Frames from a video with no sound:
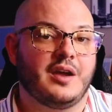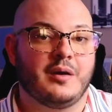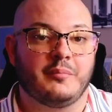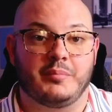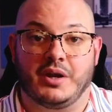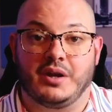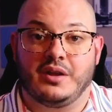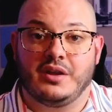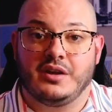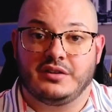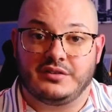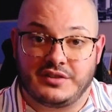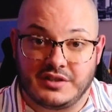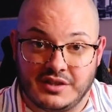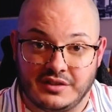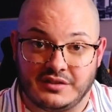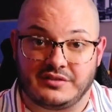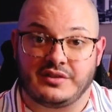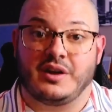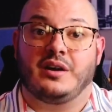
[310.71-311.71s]
but
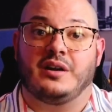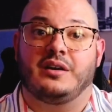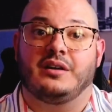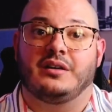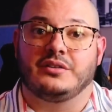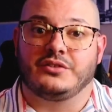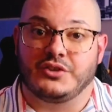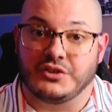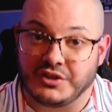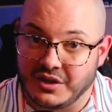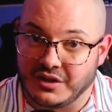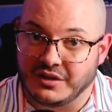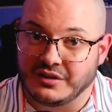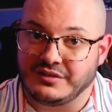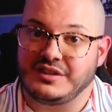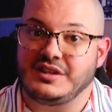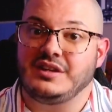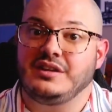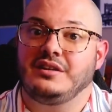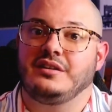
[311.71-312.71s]
dee da da da
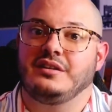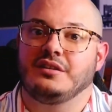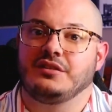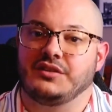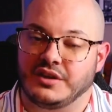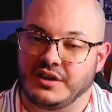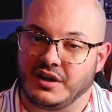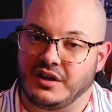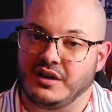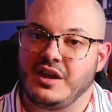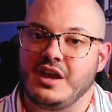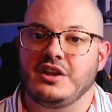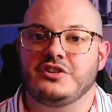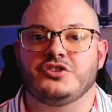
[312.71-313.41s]
dee da da,